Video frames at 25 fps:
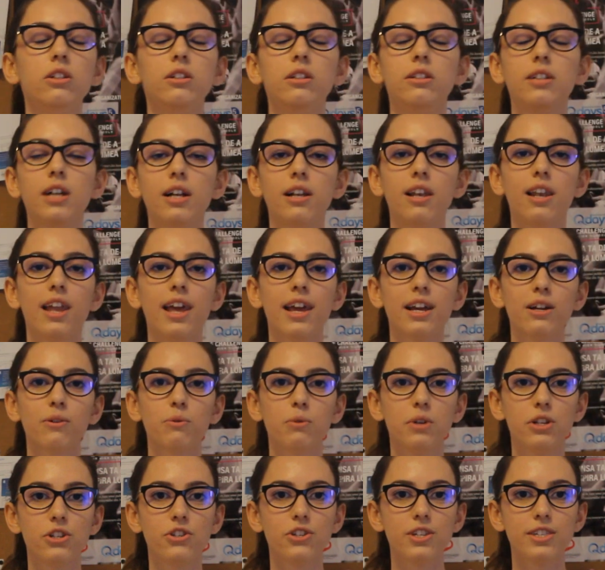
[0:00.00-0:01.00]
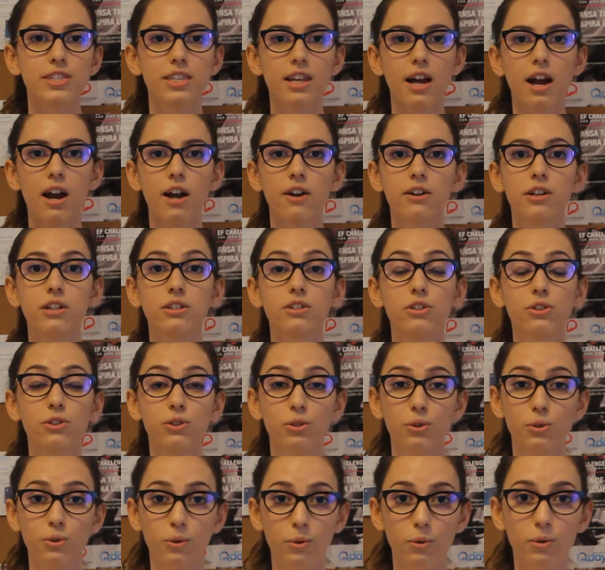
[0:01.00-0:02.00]
languages are a
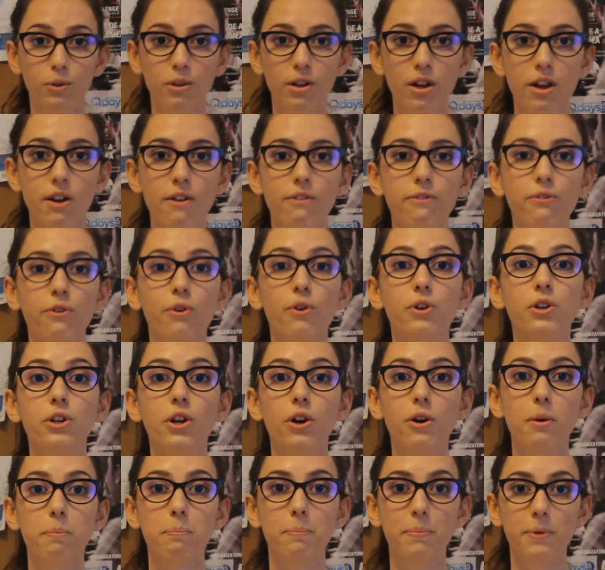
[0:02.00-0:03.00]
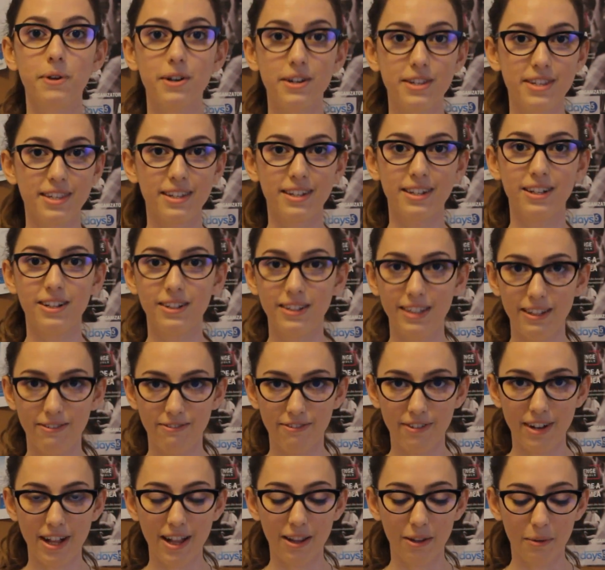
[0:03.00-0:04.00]
tool for your personal
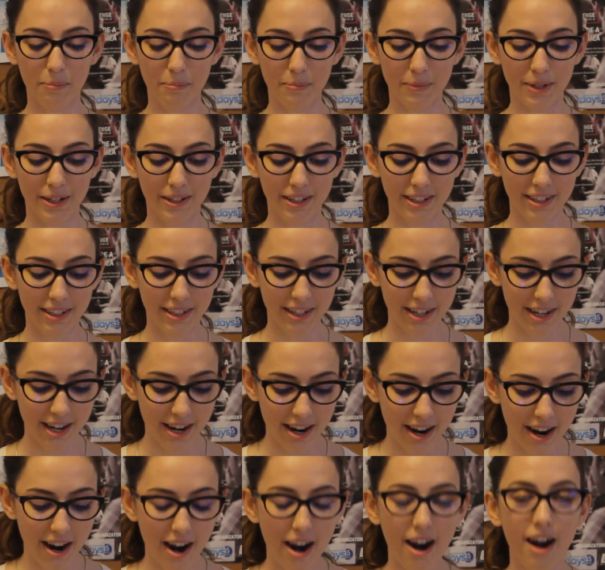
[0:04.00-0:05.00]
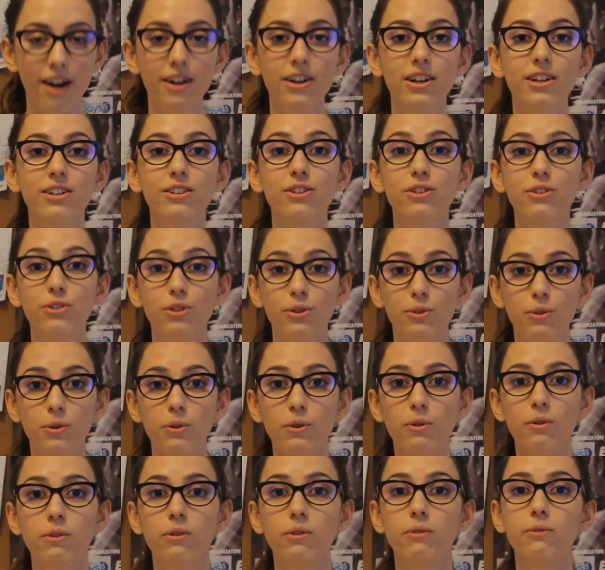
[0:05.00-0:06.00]
development, are a
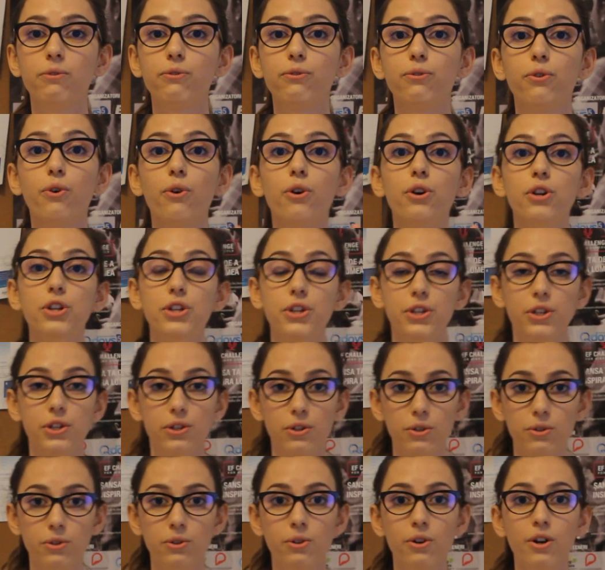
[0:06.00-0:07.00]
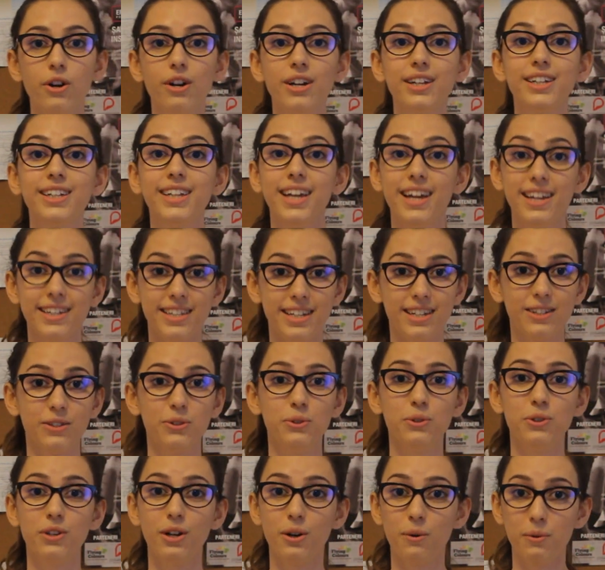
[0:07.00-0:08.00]
tool for you getting
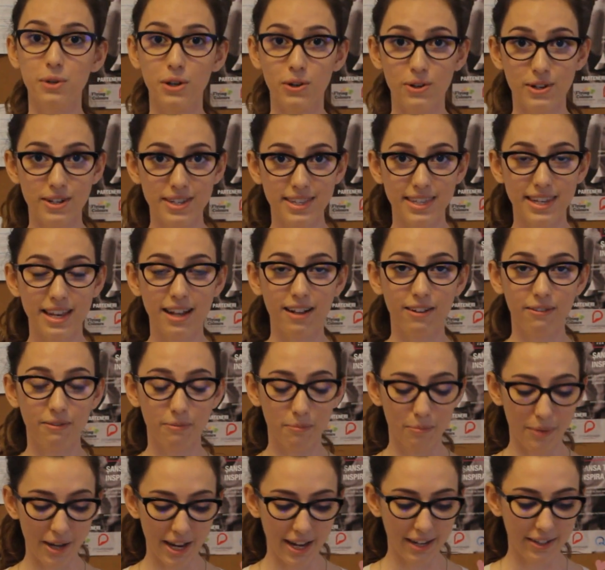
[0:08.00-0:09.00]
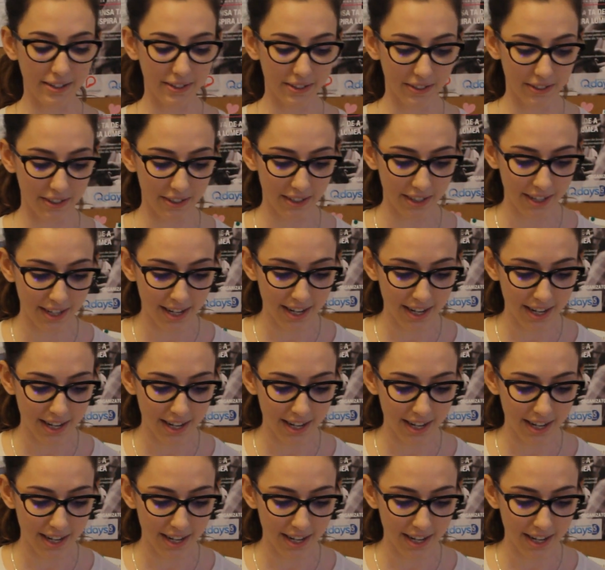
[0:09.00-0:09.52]
to know yourself better.